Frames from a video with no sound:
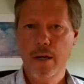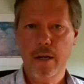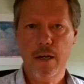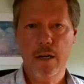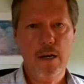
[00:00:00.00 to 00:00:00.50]

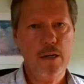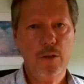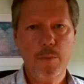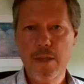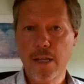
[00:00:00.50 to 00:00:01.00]
Uh, and
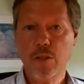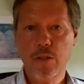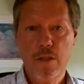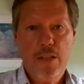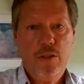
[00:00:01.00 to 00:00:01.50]
to me,
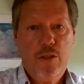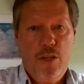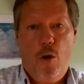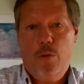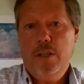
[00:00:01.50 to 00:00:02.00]
that's that's
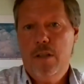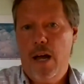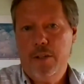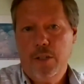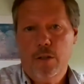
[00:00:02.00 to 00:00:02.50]
the only
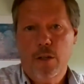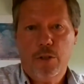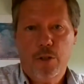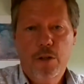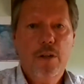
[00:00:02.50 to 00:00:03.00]
logical
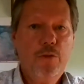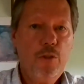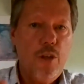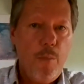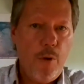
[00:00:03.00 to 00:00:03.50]
alternative
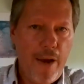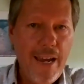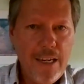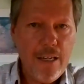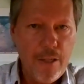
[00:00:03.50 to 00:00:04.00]
to the
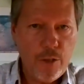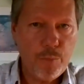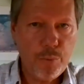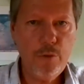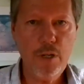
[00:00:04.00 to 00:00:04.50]
miraculous
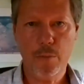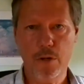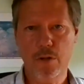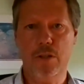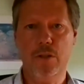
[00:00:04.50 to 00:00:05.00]
brute
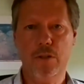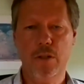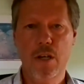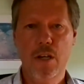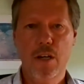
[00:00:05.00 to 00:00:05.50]

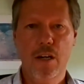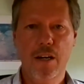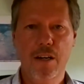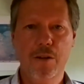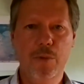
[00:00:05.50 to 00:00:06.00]
emergence,
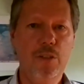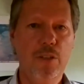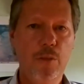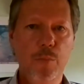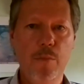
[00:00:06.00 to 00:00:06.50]
uh, which
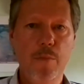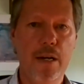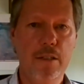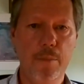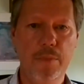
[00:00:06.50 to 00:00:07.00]
says boom,
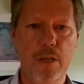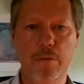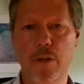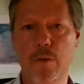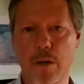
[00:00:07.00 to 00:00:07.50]
mind comes out
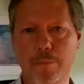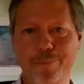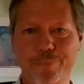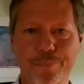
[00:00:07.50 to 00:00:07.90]
of nowhere.